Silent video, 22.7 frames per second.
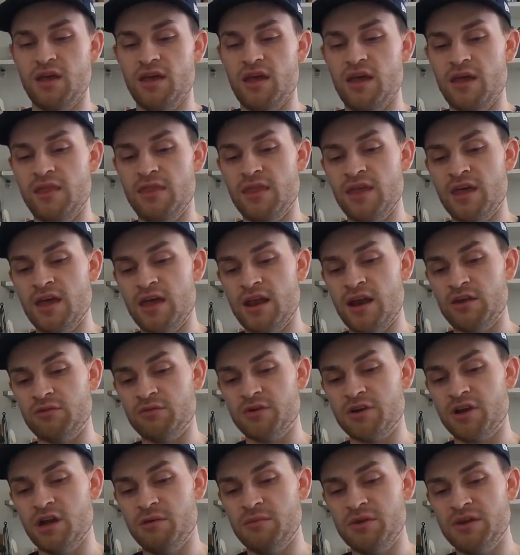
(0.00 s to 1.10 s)
And then as we're
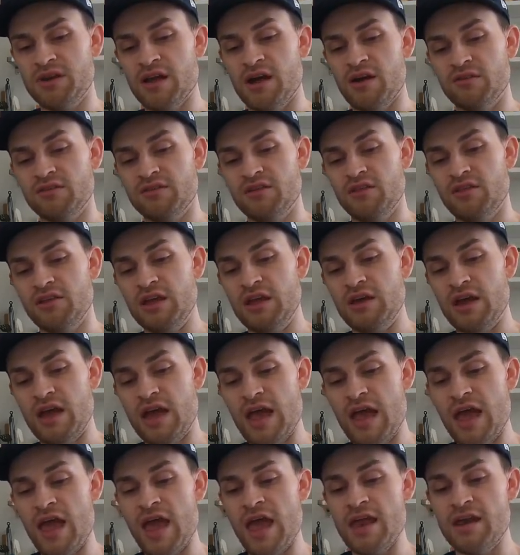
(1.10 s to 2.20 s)
coming down to the
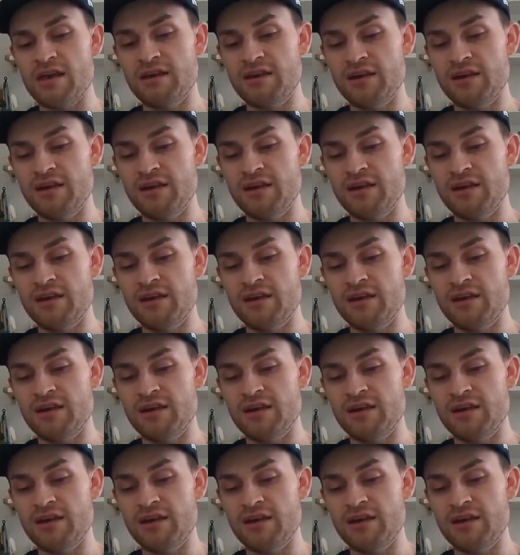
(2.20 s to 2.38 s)
end